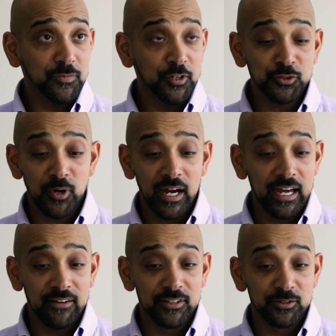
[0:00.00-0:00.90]
So I
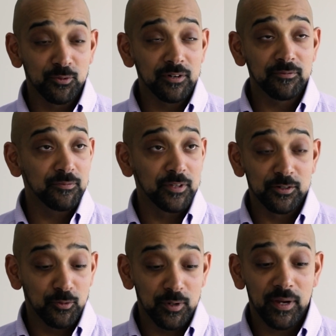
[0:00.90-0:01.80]
have this one
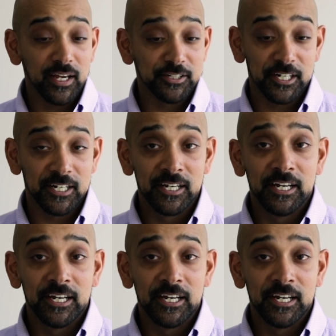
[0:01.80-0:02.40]
this one patient.